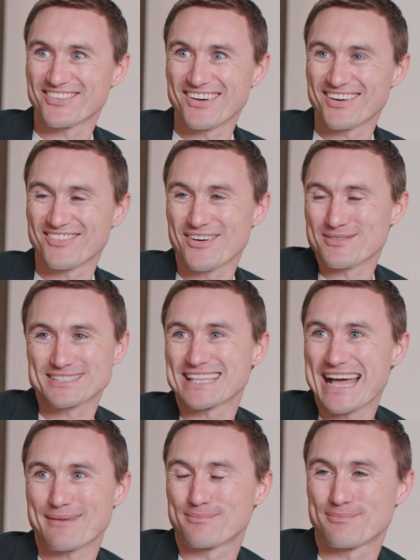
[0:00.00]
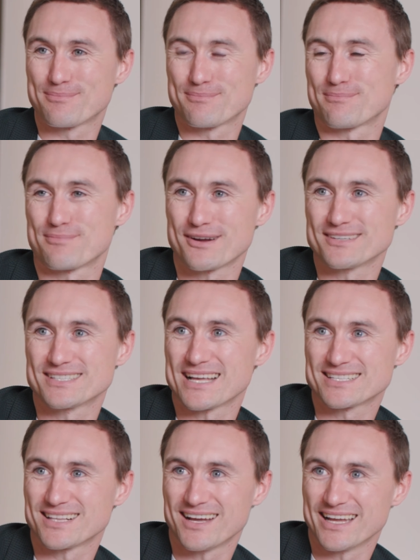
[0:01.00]
what was that
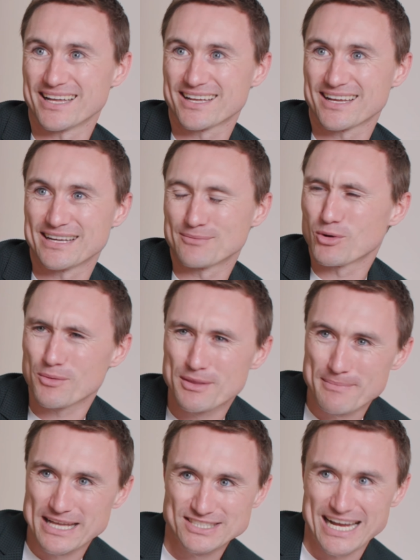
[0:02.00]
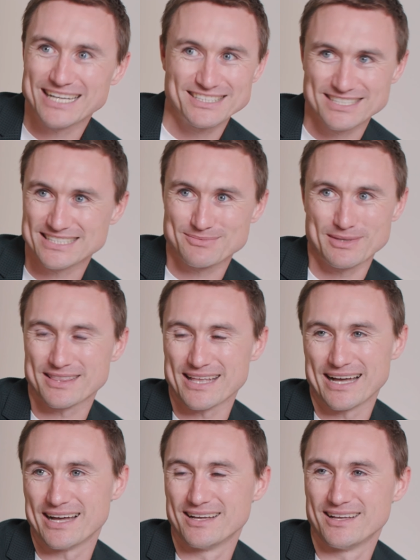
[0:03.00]
process like, and what were the main challenges with that?